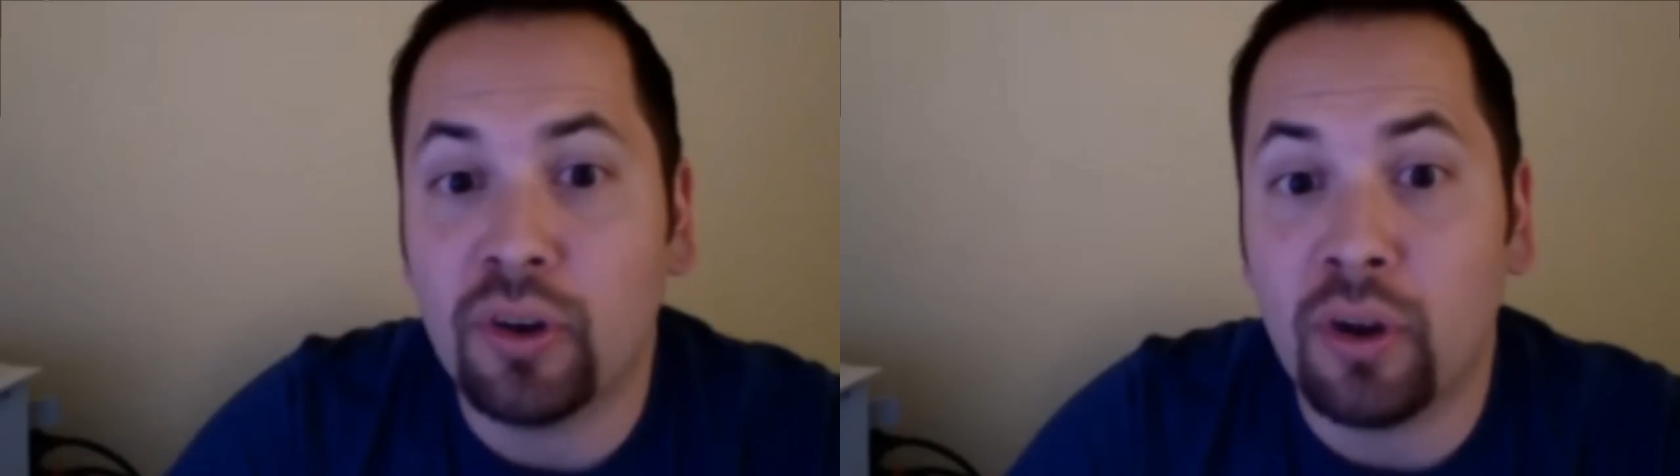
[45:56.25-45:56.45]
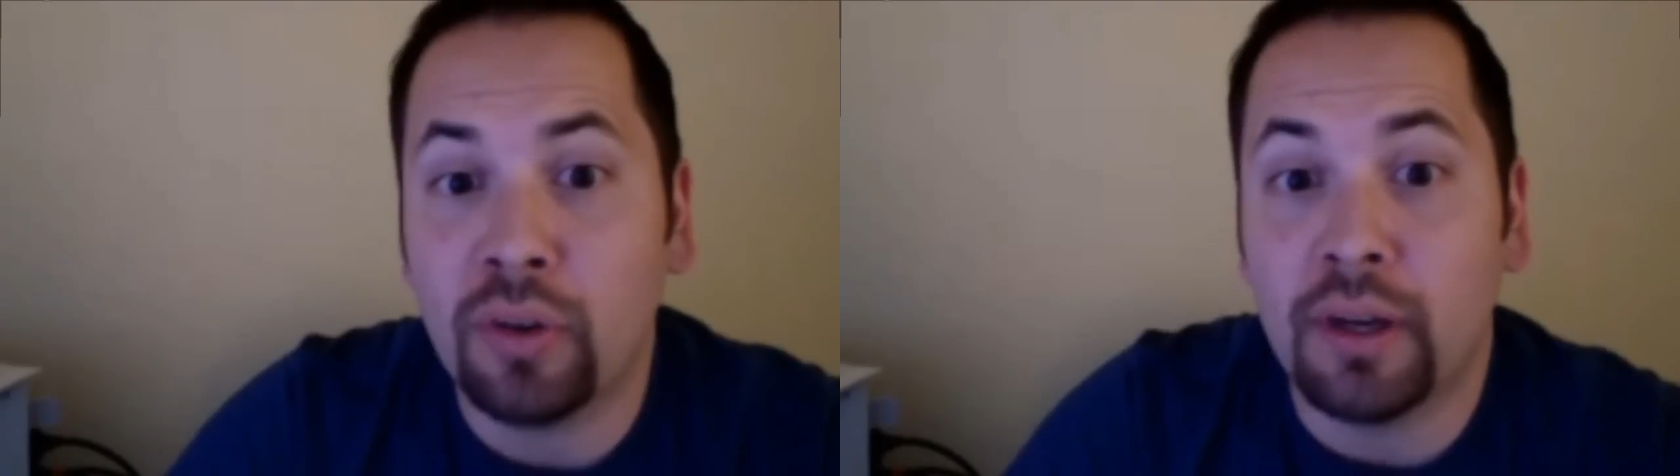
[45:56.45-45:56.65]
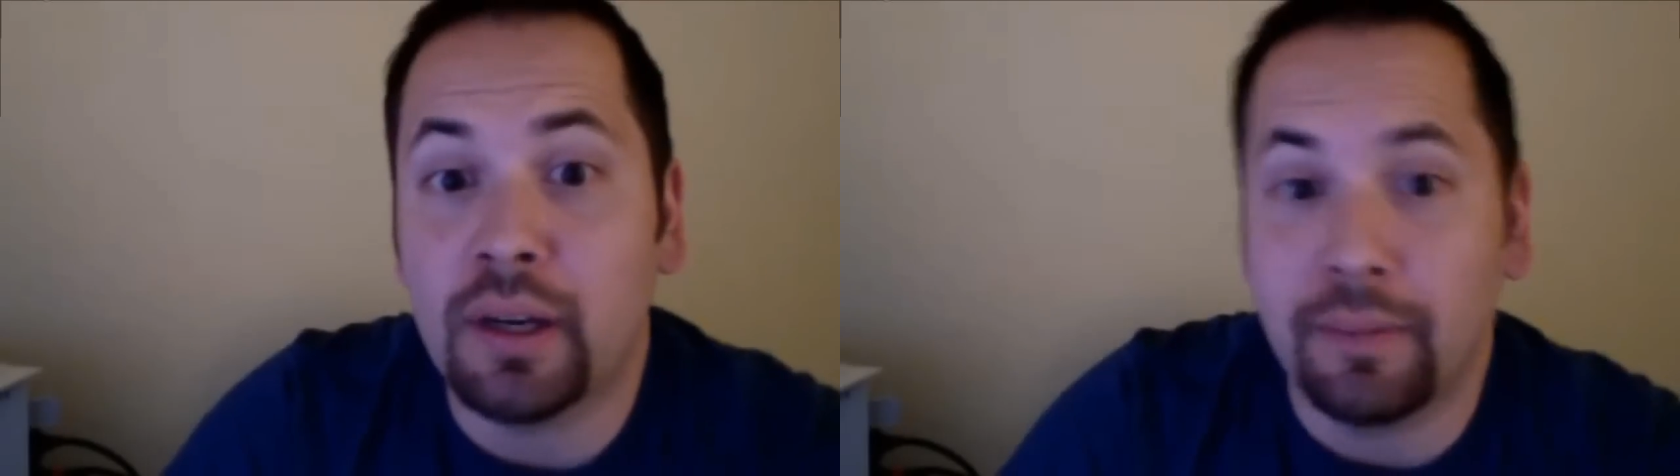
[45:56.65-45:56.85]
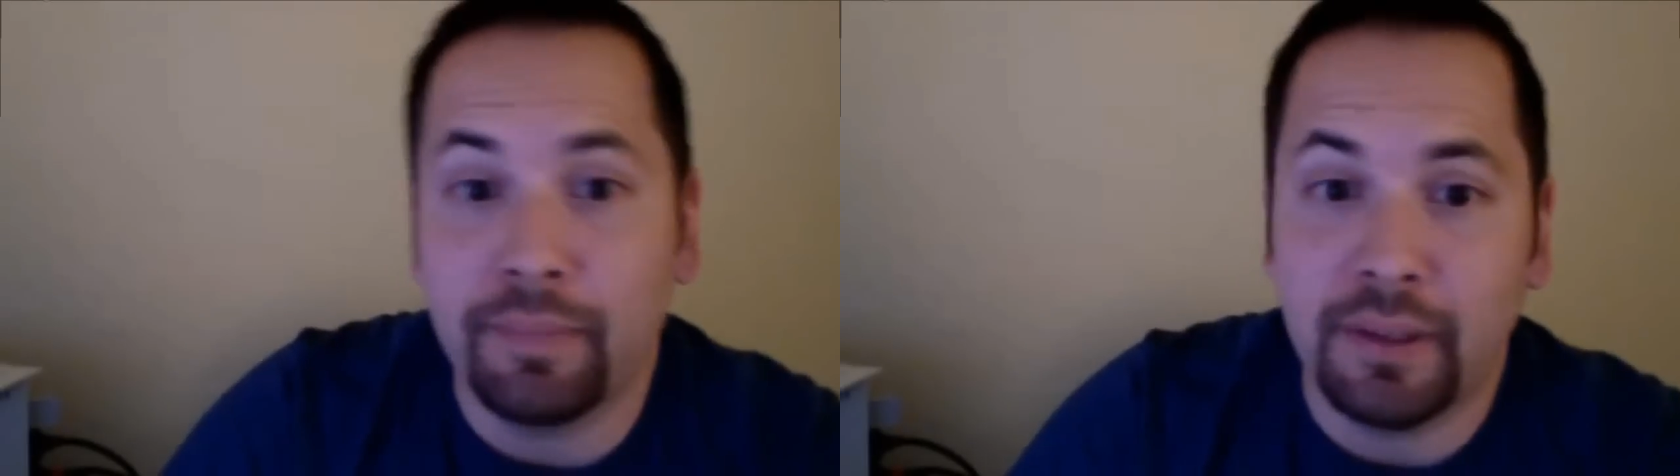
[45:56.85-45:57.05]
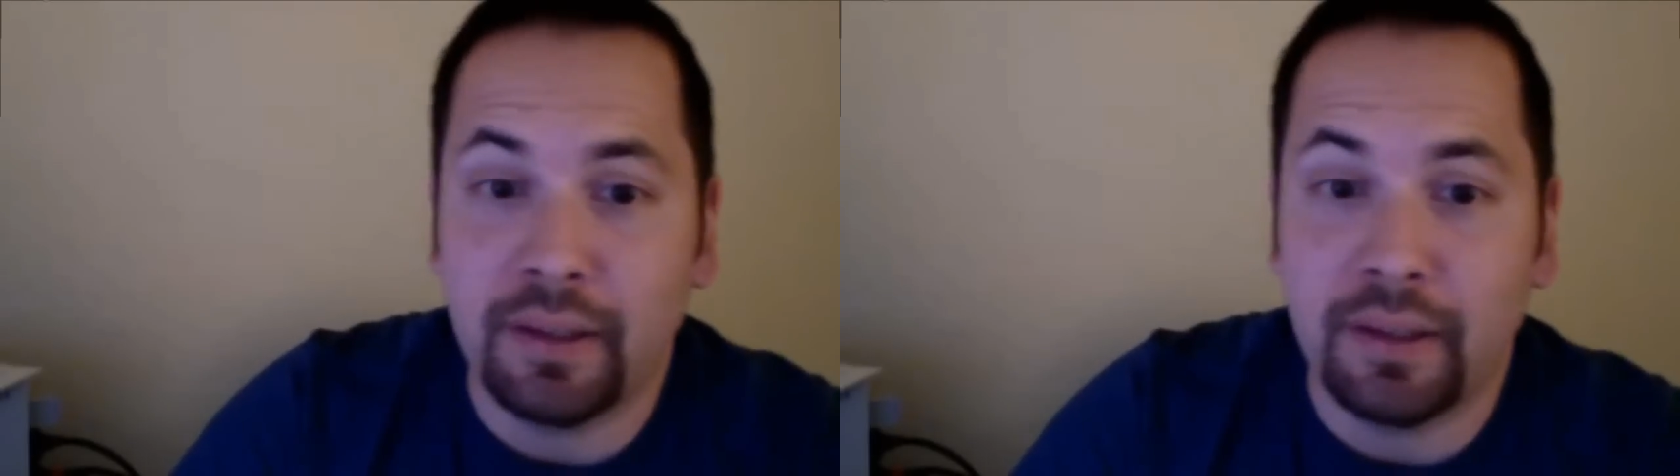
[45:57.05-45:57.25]
are all done now.
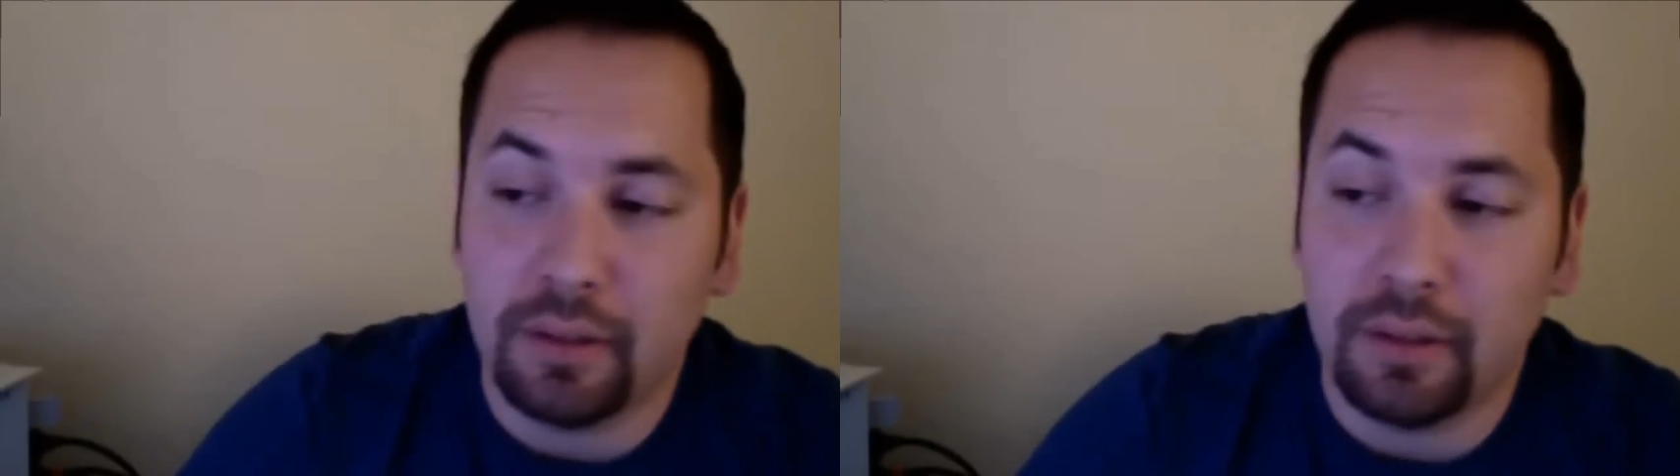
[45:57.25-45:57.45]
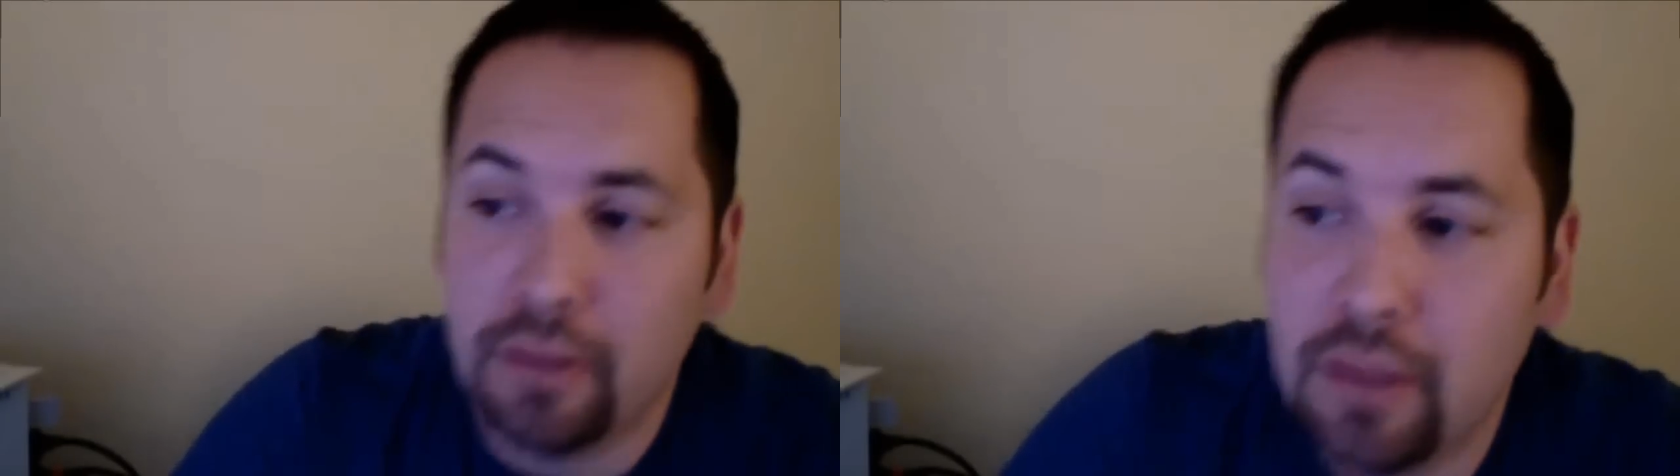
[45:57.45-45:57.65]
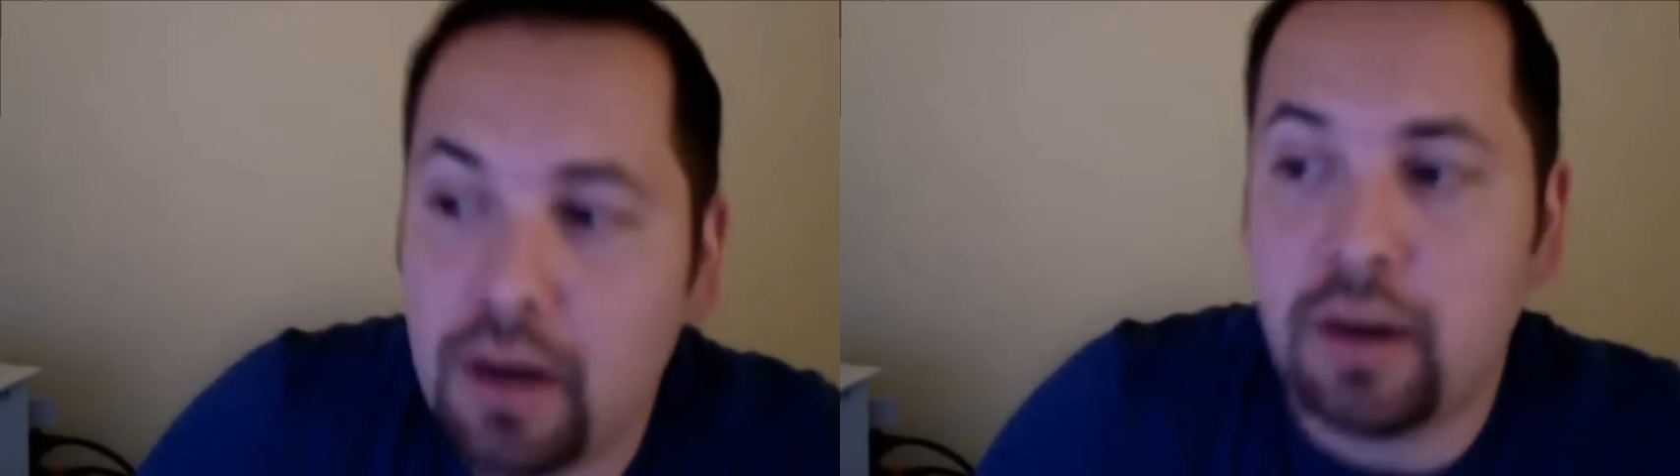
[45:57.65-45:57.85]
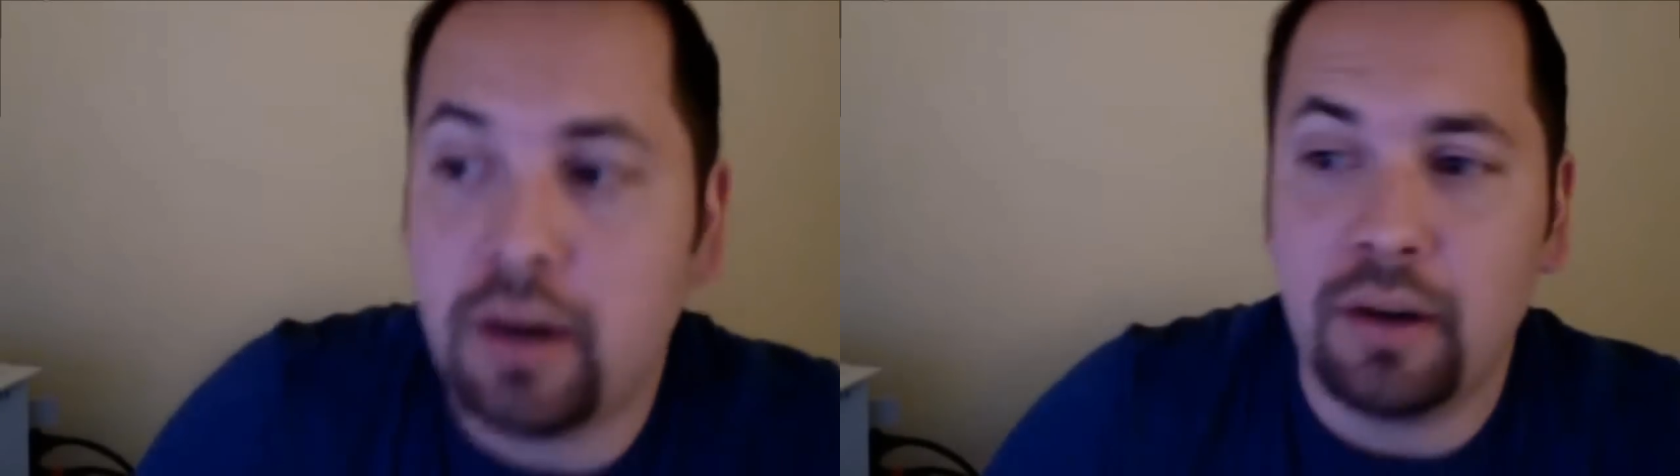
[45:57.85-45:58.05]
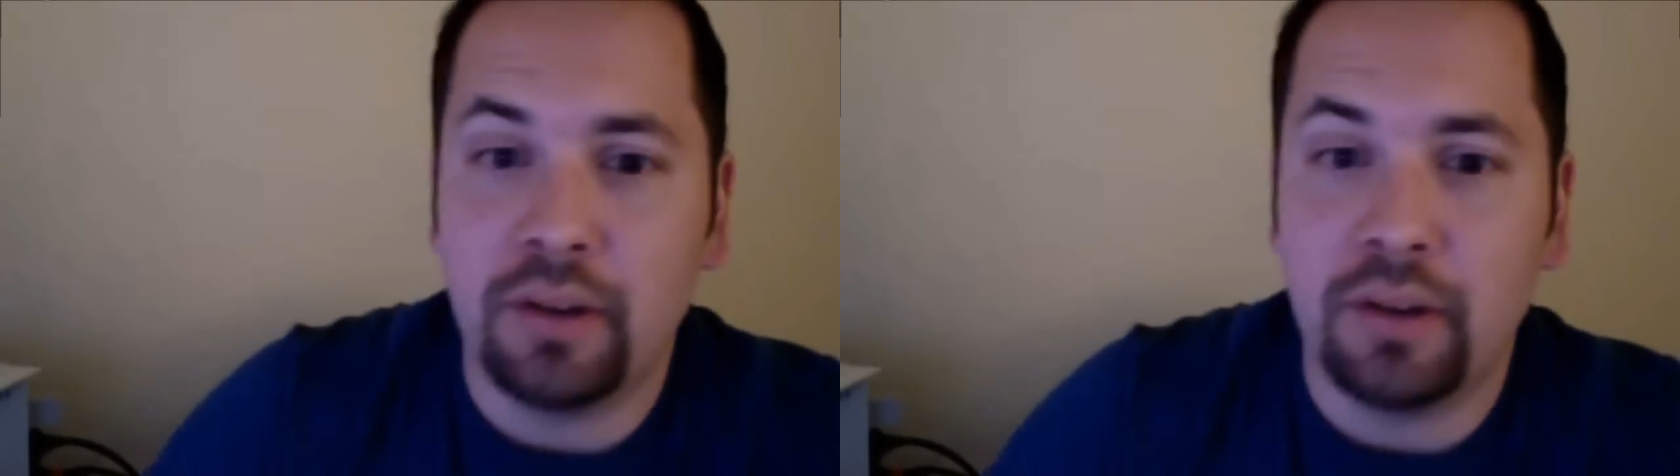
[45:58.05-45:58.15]
They're